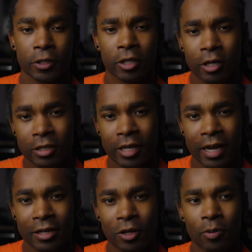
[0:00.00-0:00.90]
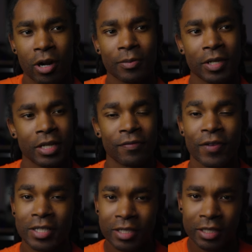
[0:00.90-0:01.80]
For starters, I had no problem getting
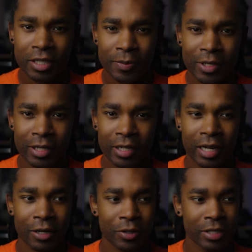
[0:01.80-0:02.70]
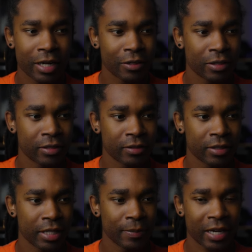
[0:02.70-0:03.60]
invested in this book, and I know it's not gonna
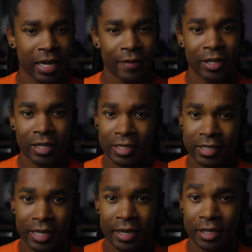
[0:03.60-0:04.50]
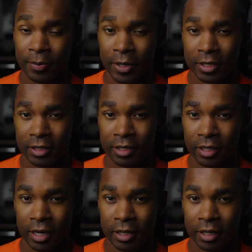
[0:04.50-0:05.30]
seem like I have a lot to say in comparison to the